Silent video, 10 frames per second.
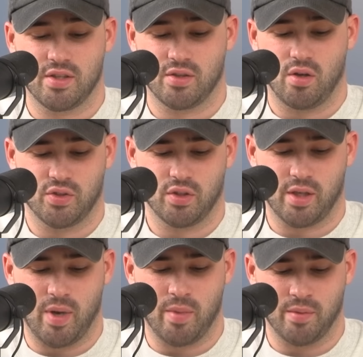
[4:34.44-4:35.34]
this is also
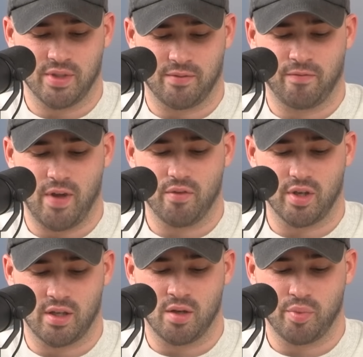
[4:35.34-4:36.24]
like my mom's like
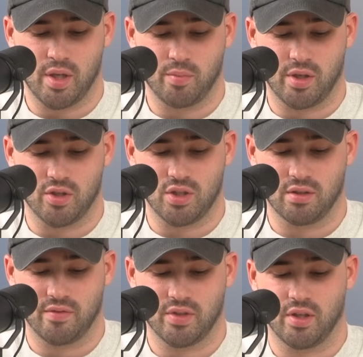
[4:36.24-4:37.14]
favorite company because she
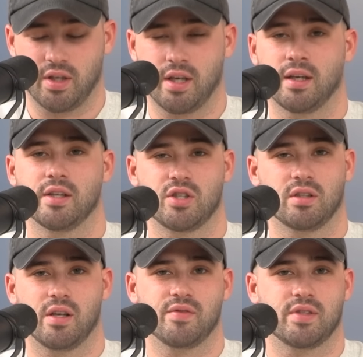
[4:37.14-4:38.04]
loves cooking and she
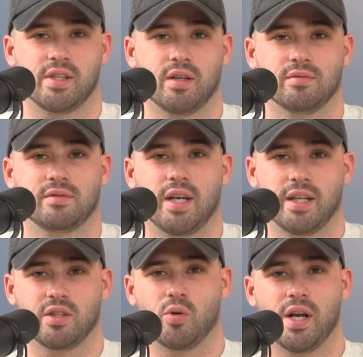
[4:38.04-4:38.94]
loves you know
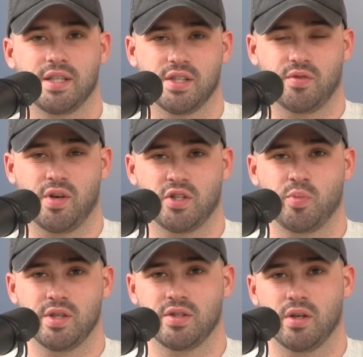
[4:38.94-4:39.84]
getting new ideas for
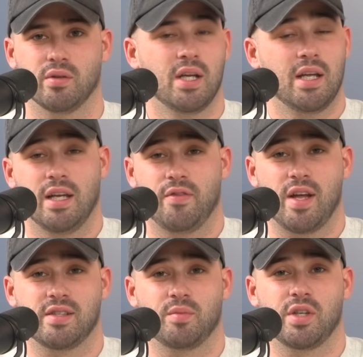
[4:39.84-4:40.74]
recipes. So if
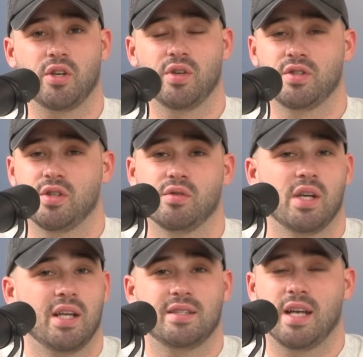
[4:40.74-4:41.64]
that's something you're into,
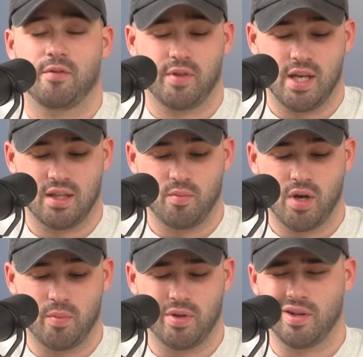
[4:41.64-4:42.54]
definitely hit them
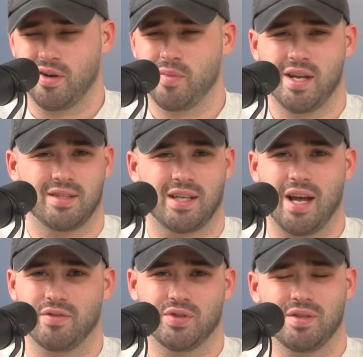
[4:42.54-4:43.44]
up. They're amazing.
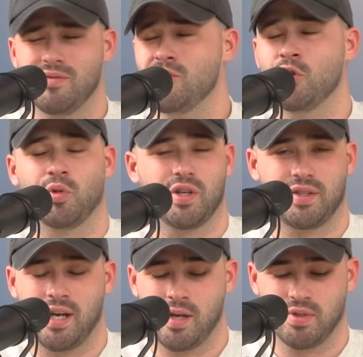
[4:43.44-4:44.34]
I've used it numerous
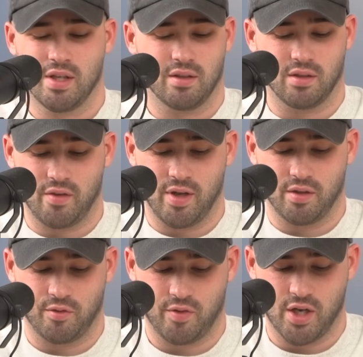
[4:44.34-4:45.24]
times. Love
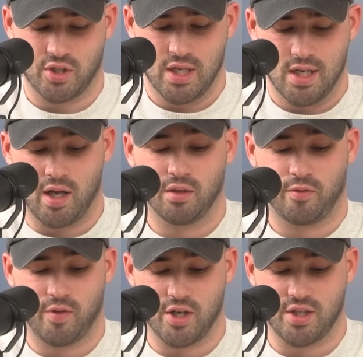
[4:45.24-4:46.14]
HelloFresh.
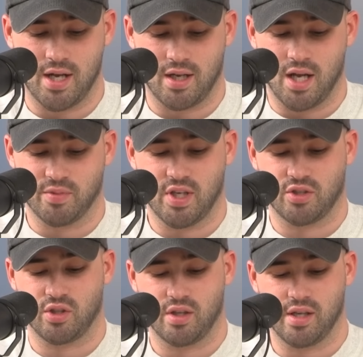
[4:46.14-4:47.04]

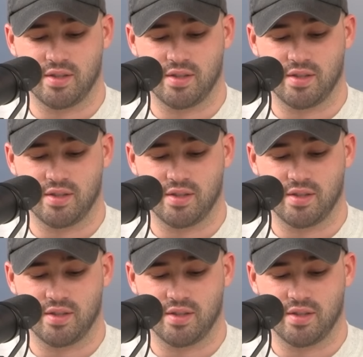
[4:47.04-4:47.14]
HelloFresh.com/slash uh,